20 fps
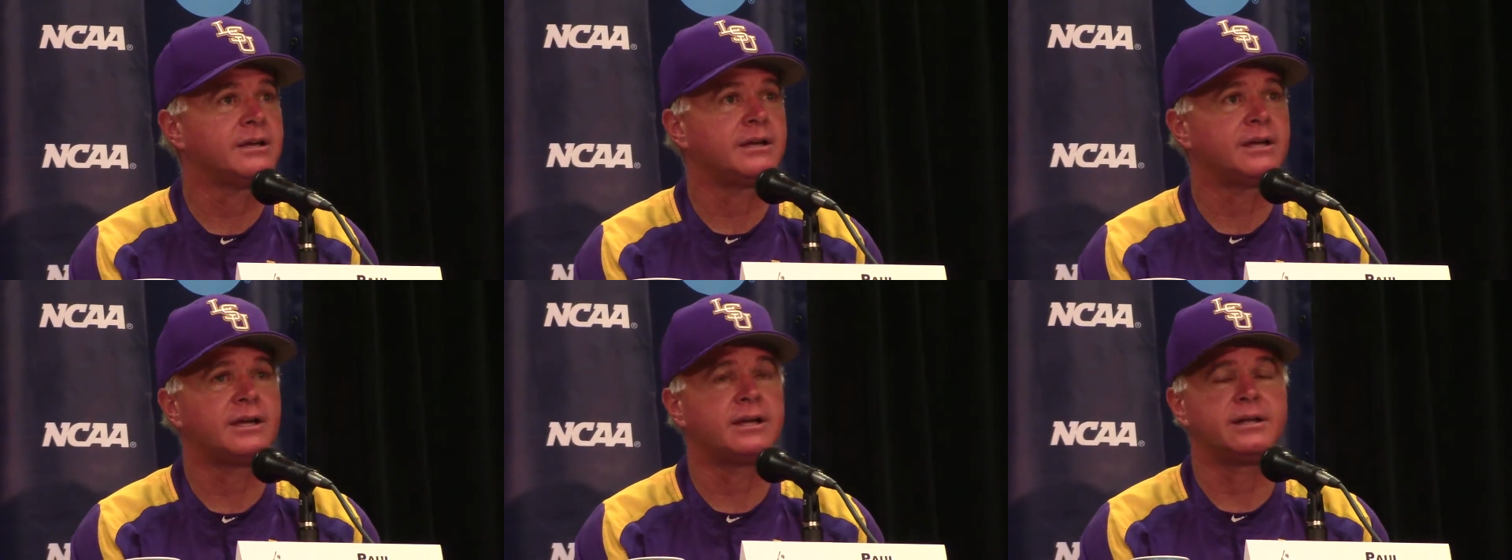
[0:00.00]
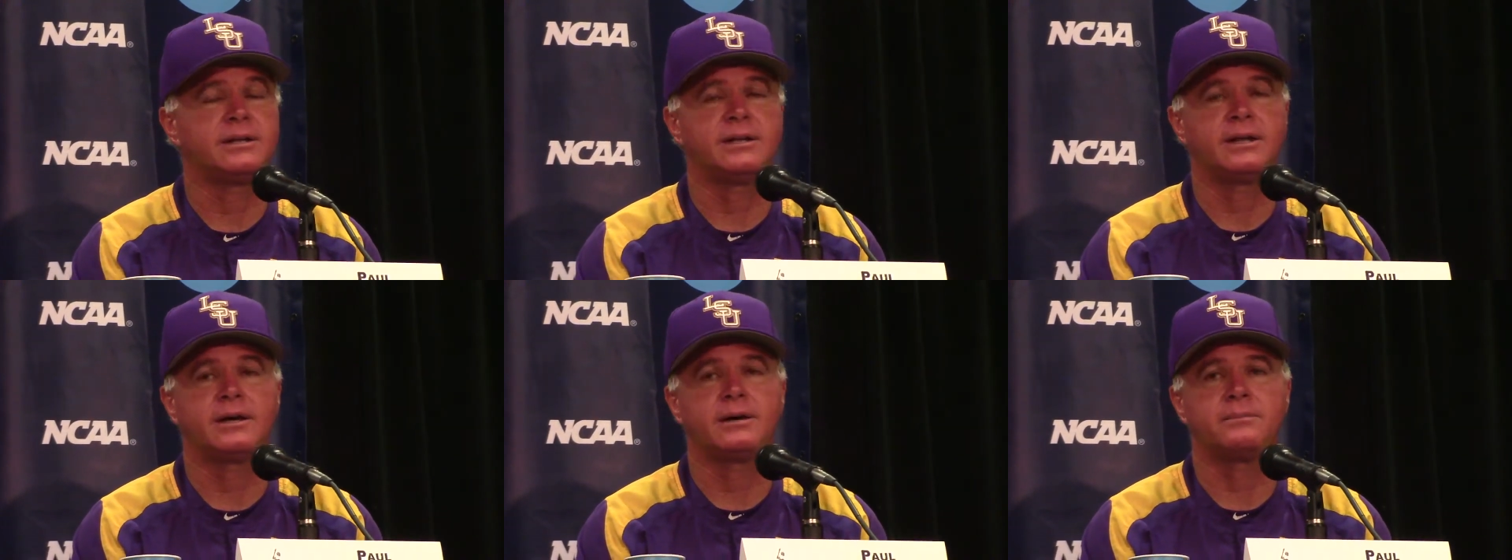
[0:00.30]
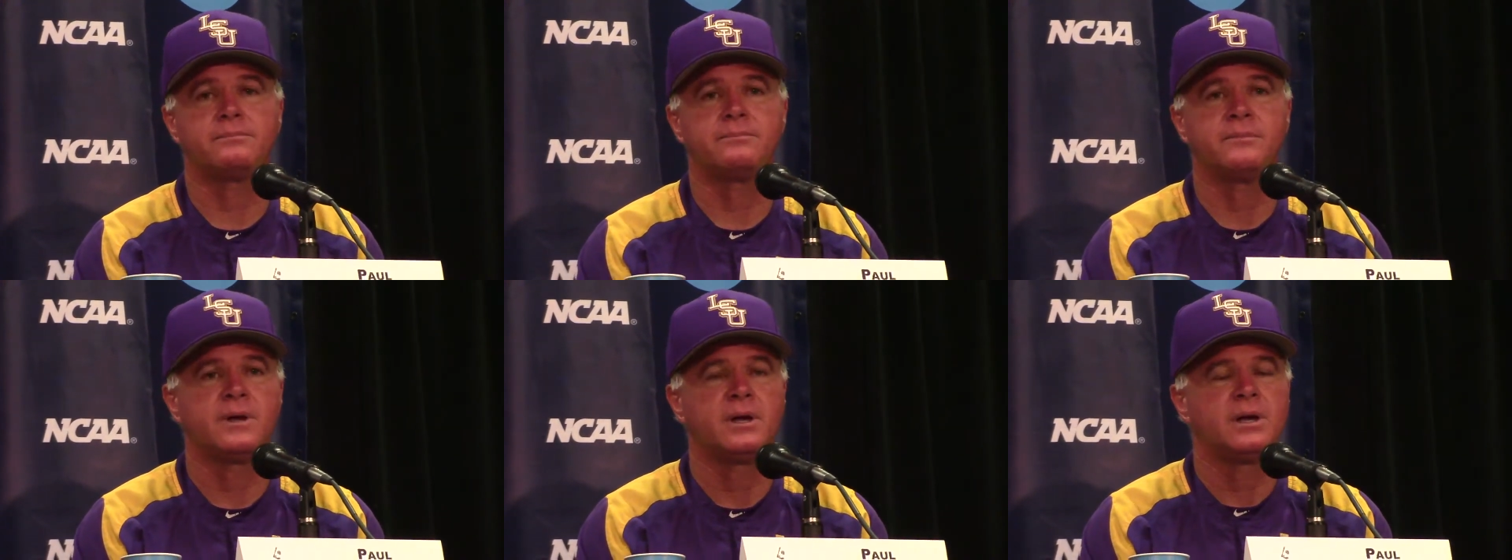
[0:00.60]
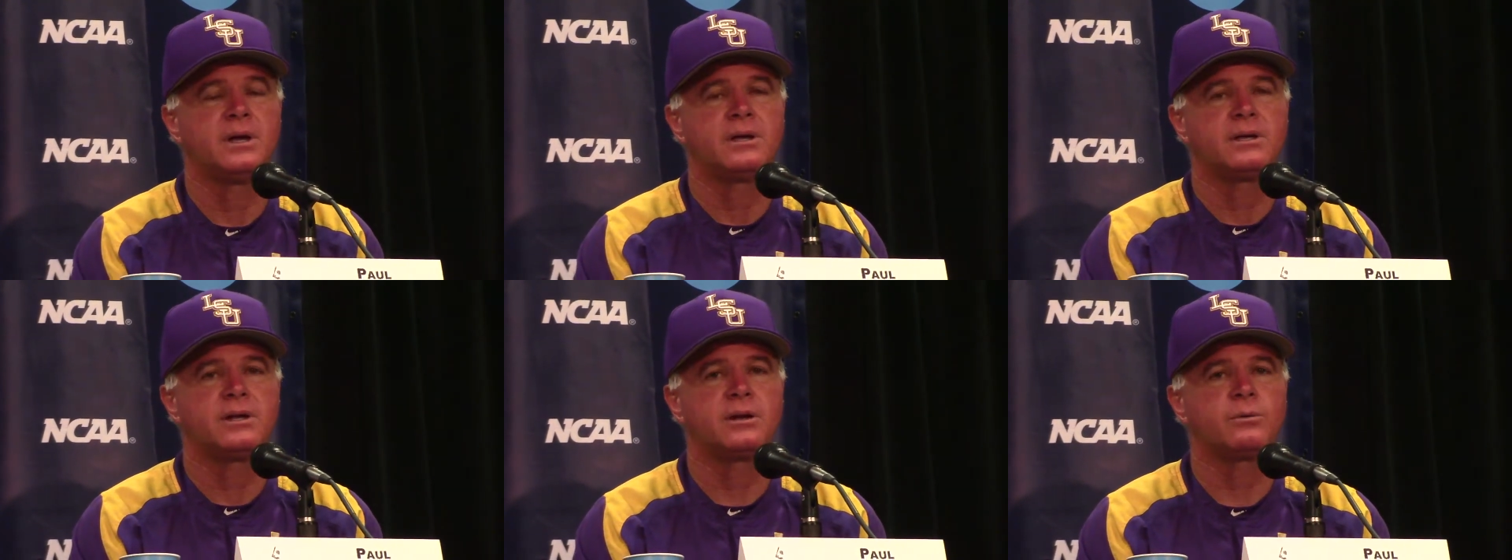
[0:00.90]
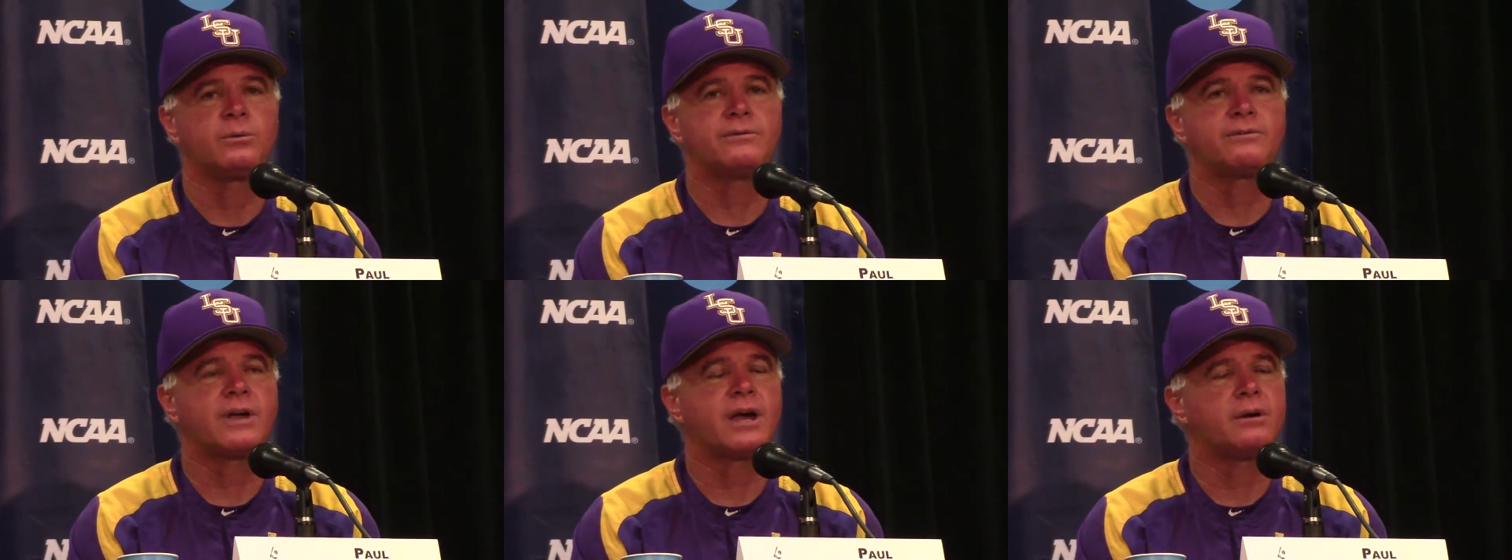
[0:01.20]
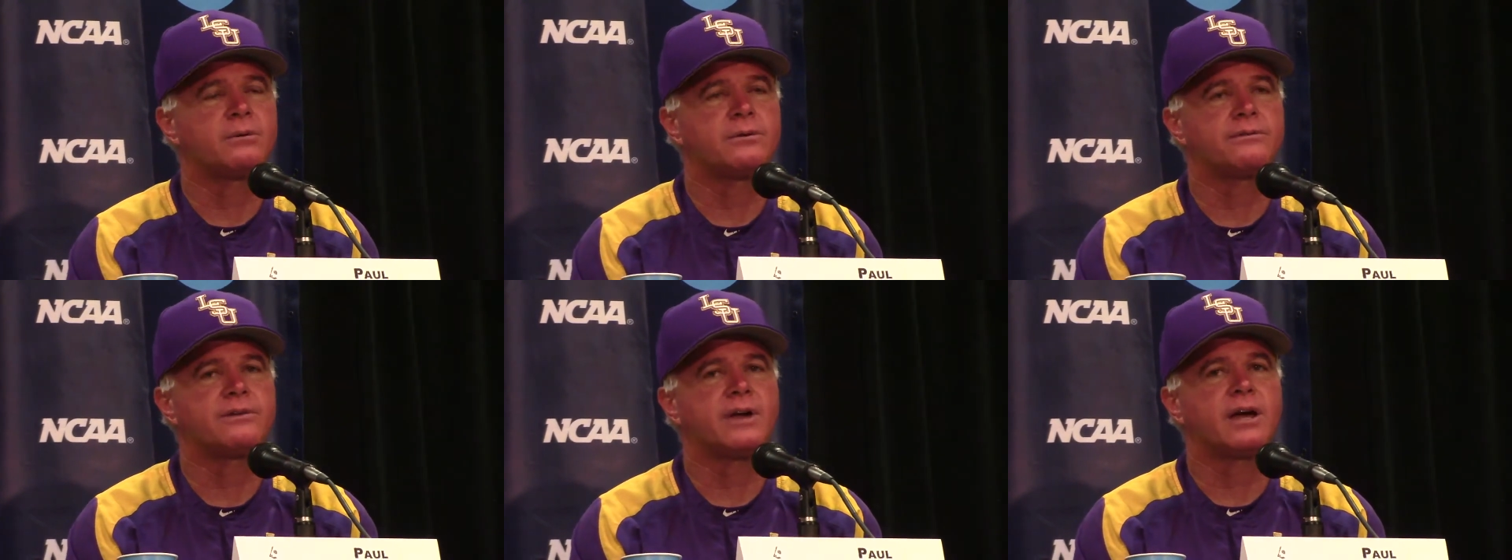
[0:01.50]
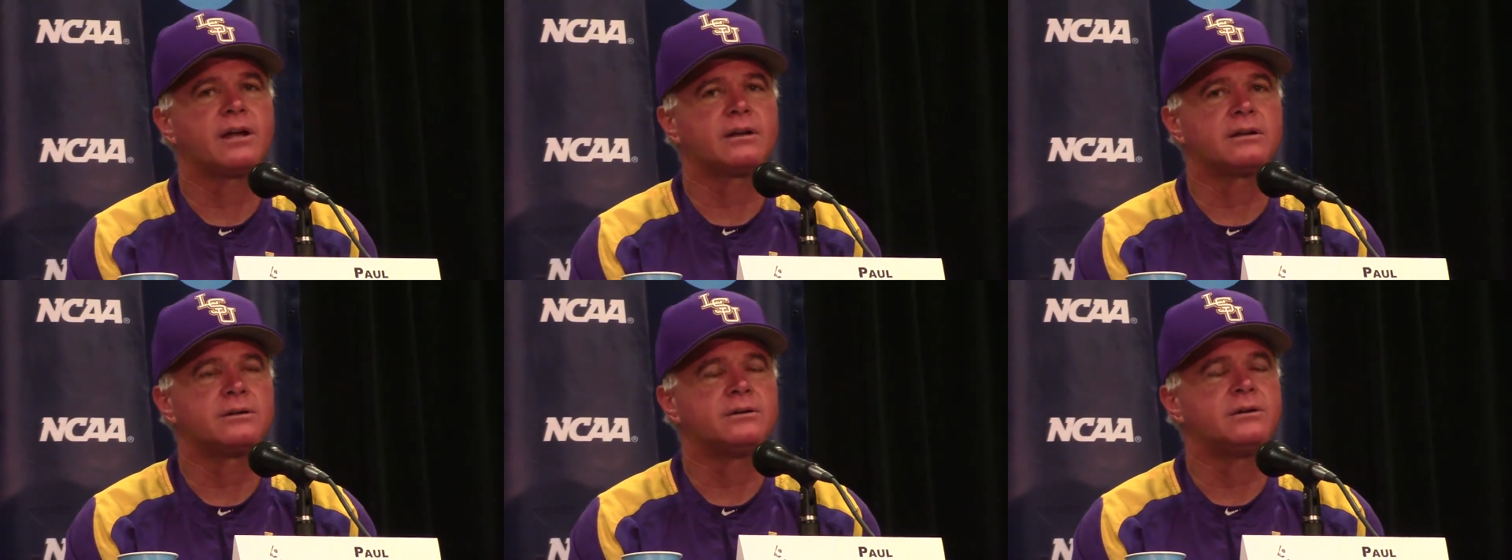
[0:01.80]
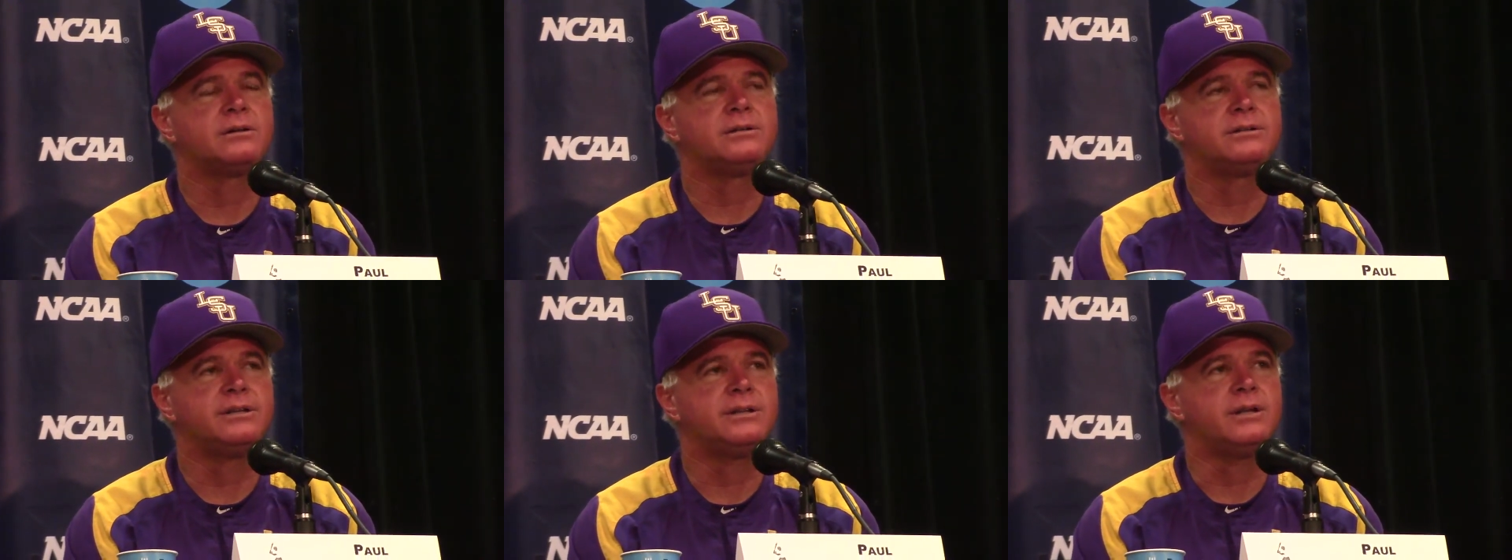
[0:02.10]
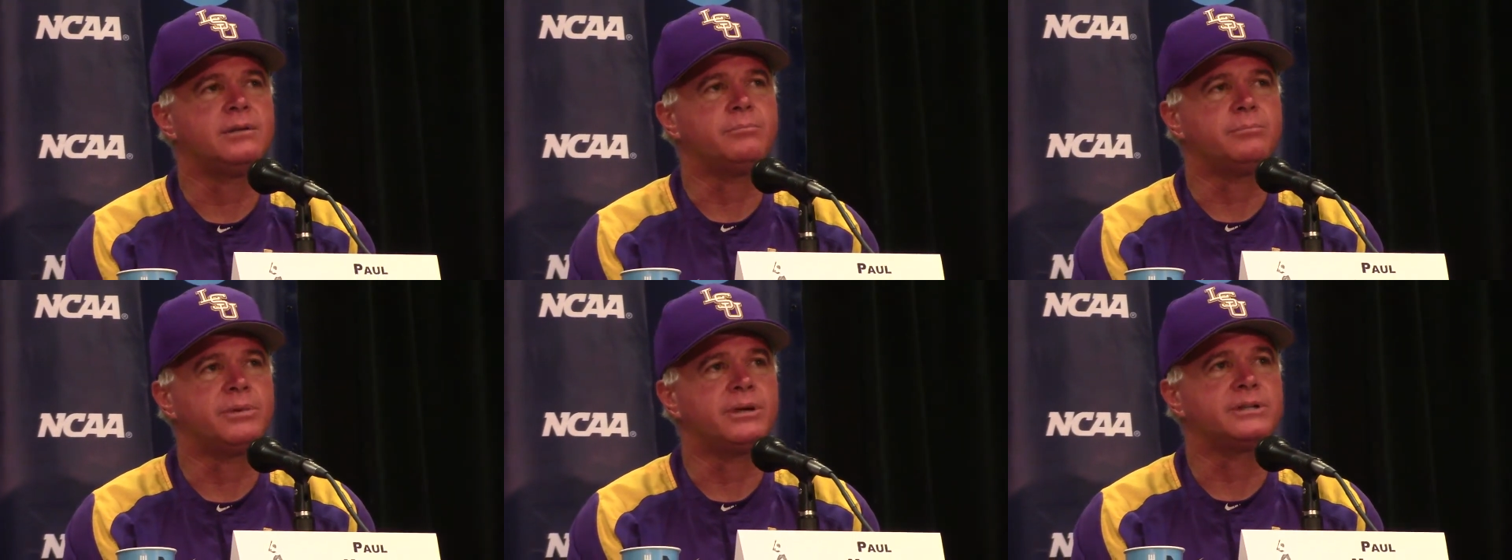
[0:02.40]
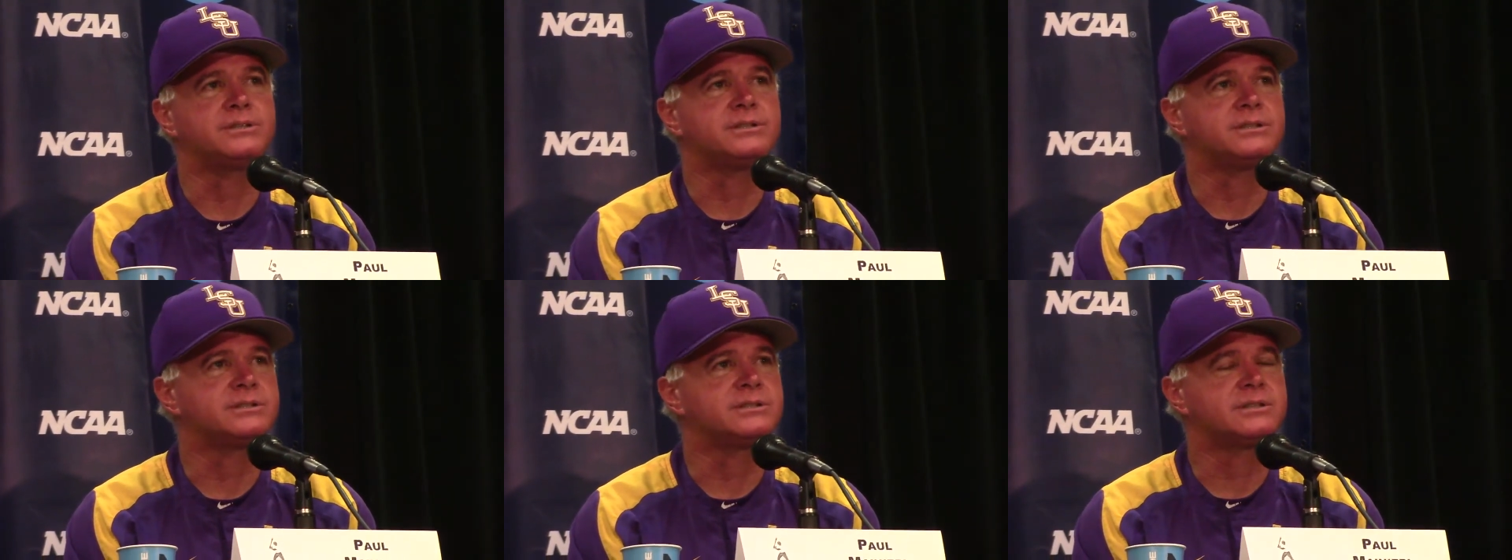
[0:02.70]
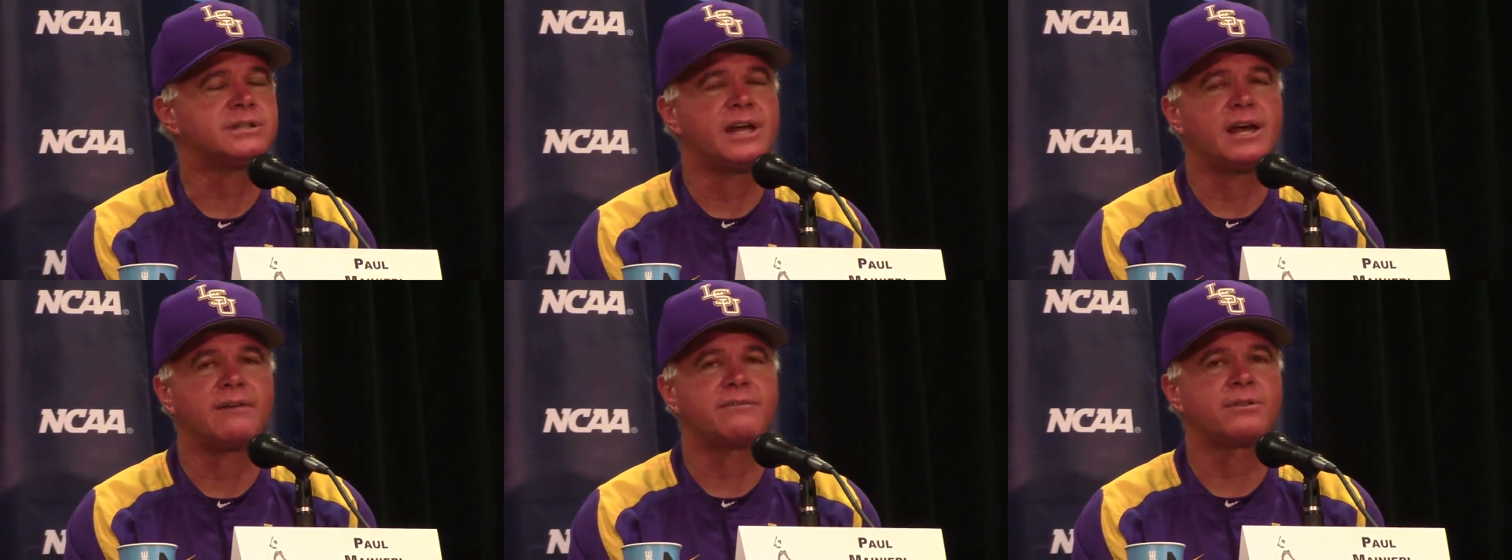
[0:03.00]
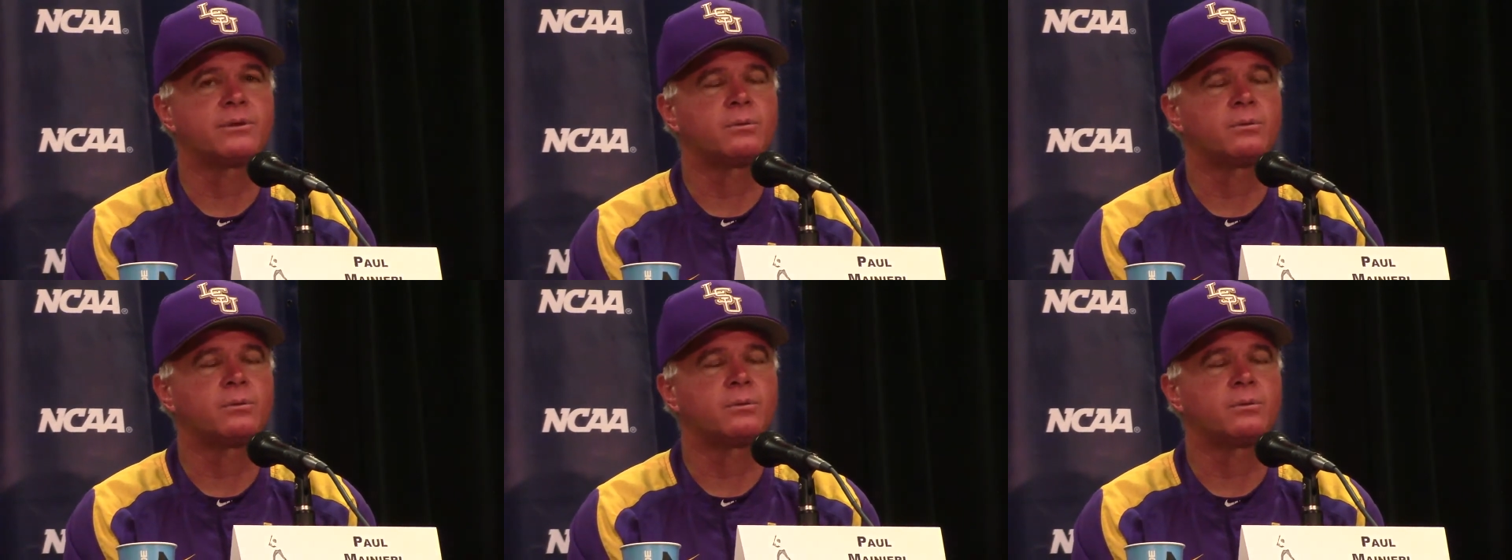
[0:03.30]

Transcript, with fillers: And, um, you know, we've got, we've got a good, deep pitching staff.